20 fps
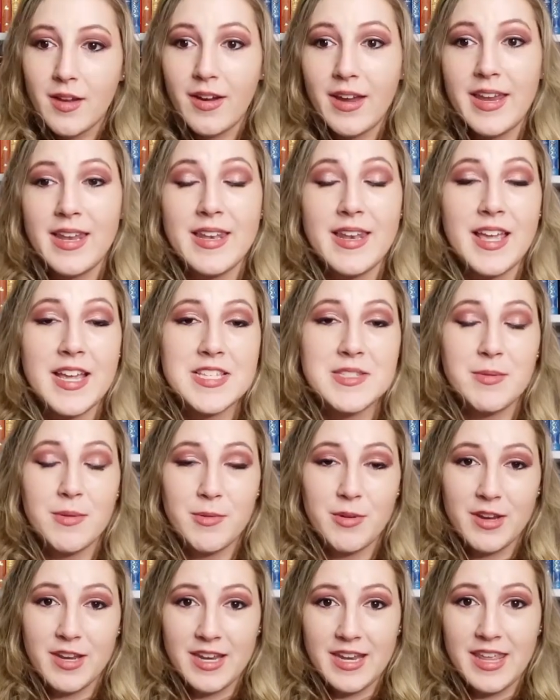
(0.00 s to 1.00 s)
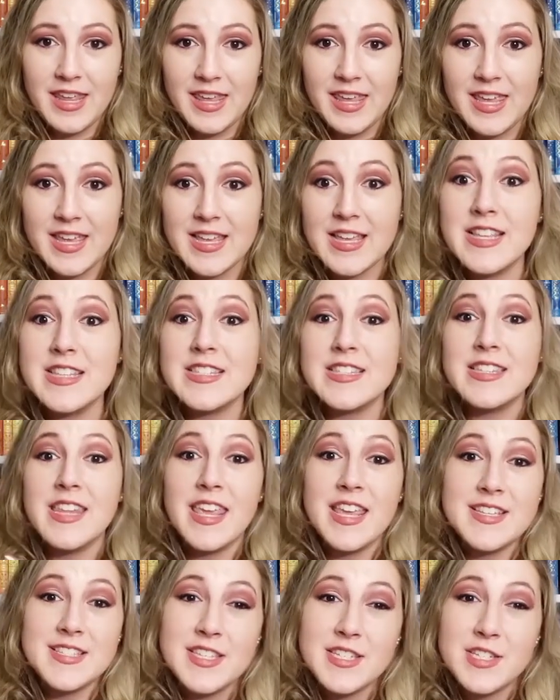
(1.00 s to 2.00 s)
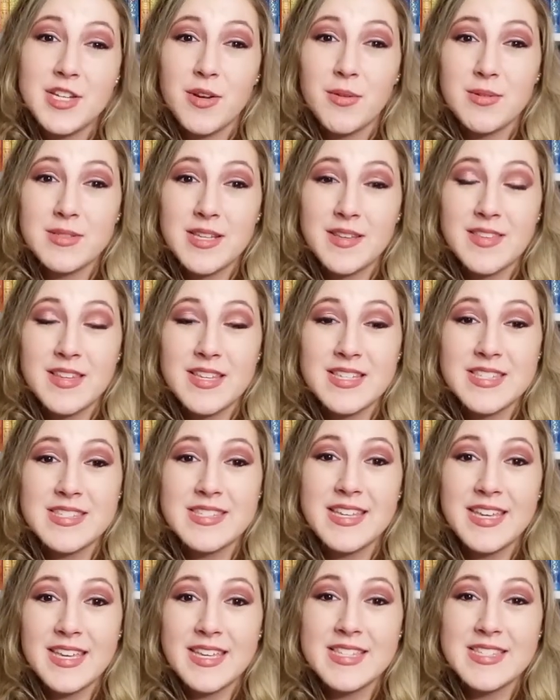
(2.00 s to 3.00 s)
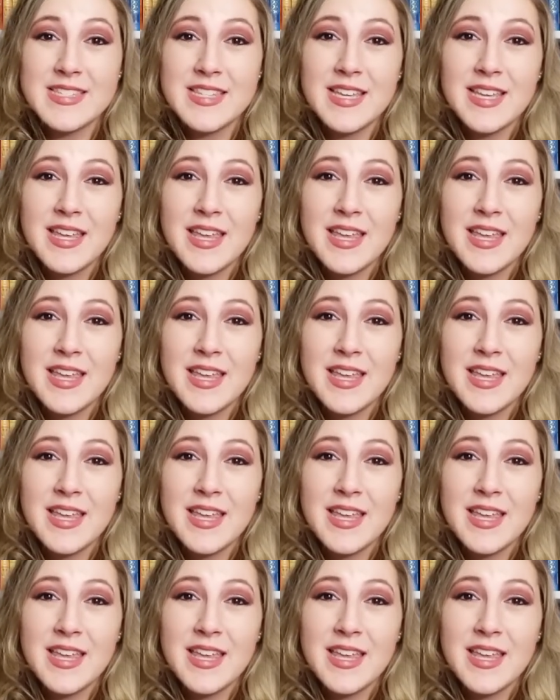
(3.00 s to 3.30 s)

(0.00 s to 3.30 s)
Alright, next one we're hitting is Daisy Jones and the Six.